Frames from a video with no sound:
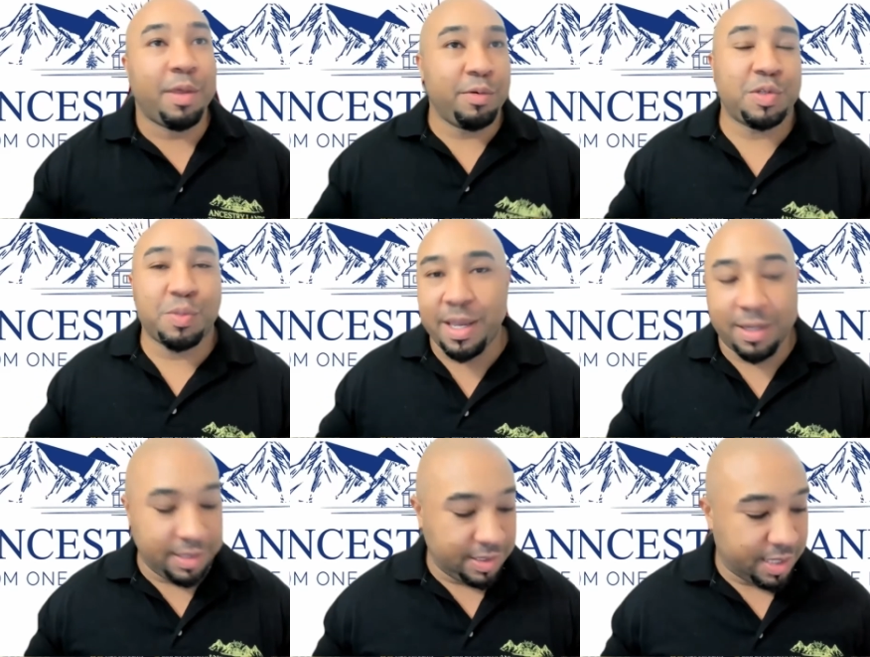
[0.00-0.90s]
they were
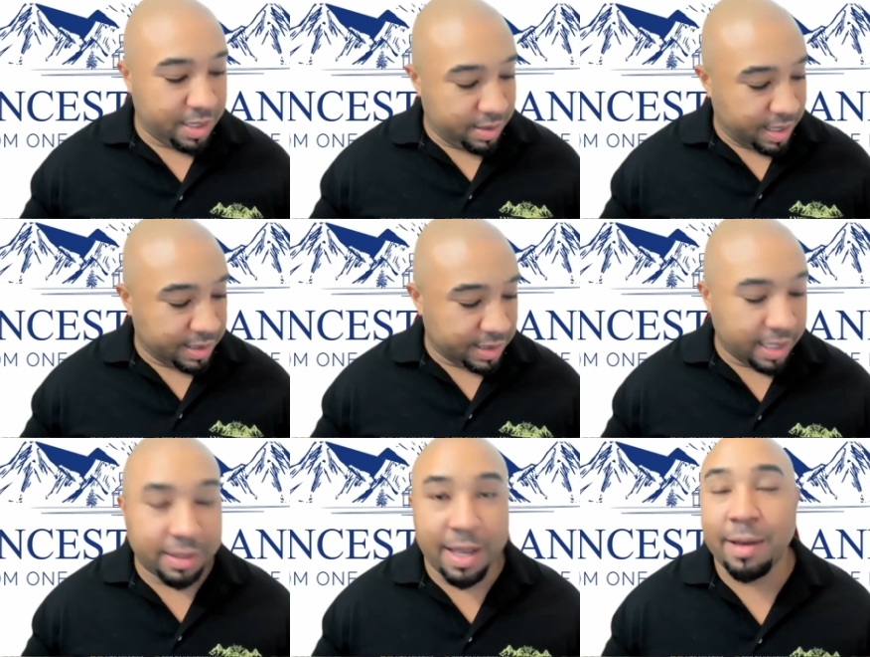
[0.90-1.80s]
Jamaican descent, things
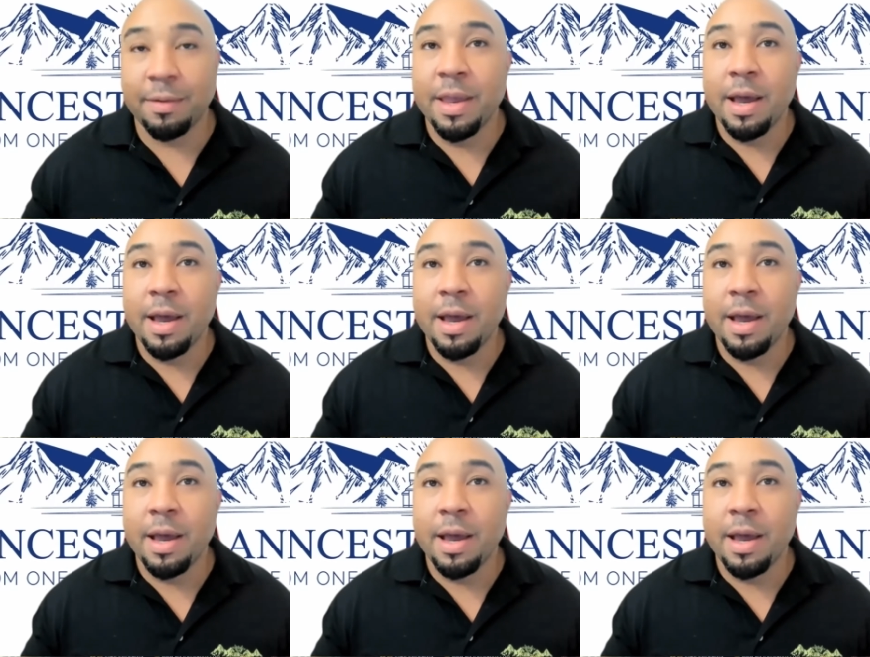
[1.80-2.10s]
like that.